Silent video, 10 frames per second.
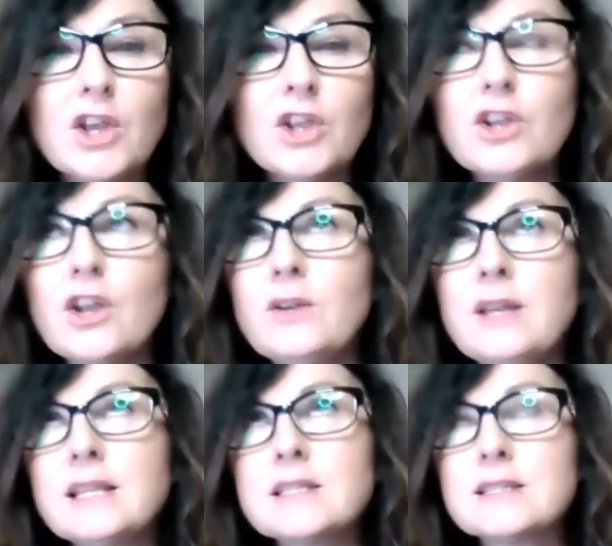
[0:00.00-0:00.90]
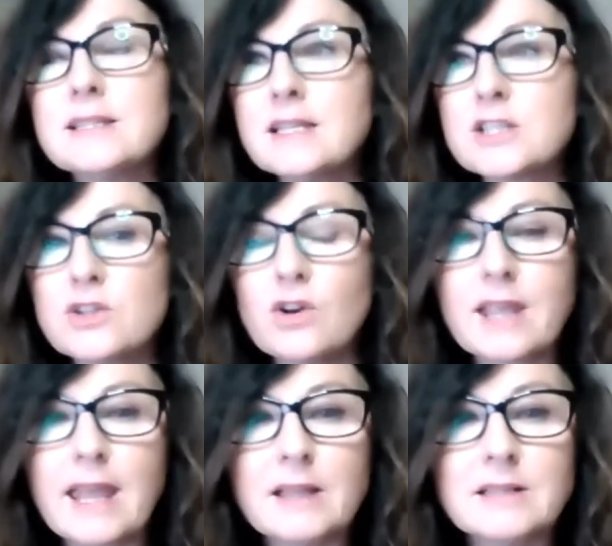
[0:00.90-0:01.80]
Let's not
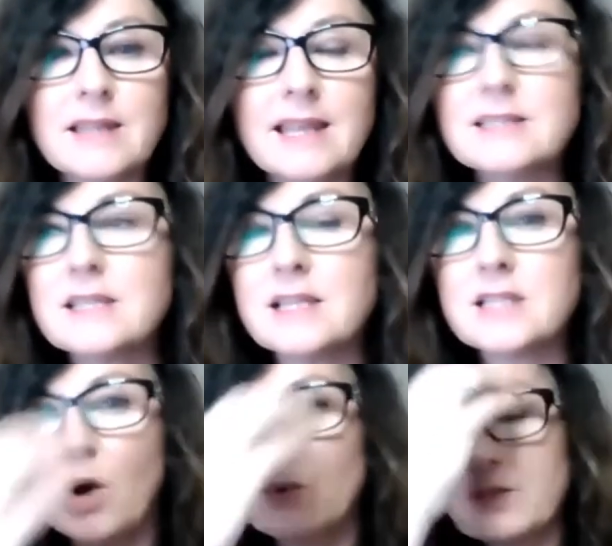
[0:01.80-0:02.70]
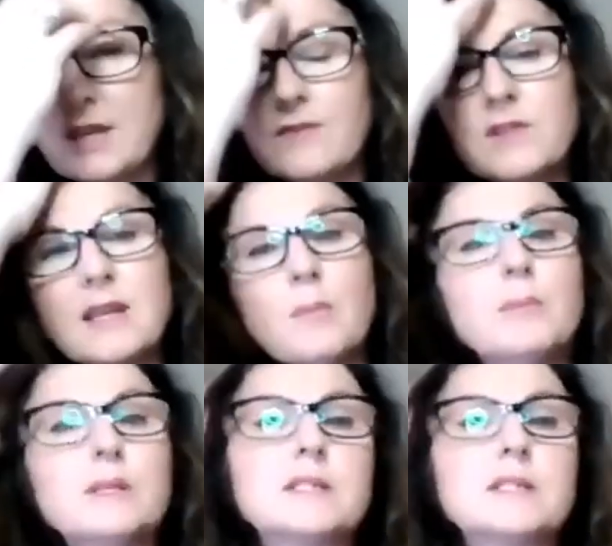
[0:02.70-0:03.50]
get into this whole thing of the numbers.